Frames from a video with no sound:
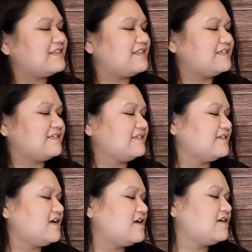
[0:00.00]
This
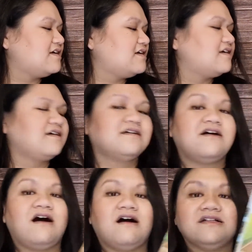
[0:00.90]
is
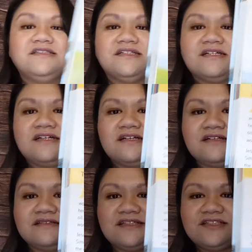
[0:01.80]
called
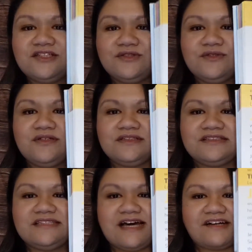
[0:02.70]
The Two
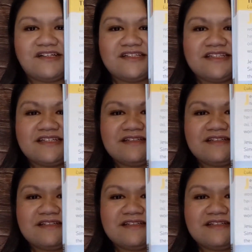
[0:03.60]
Debtors.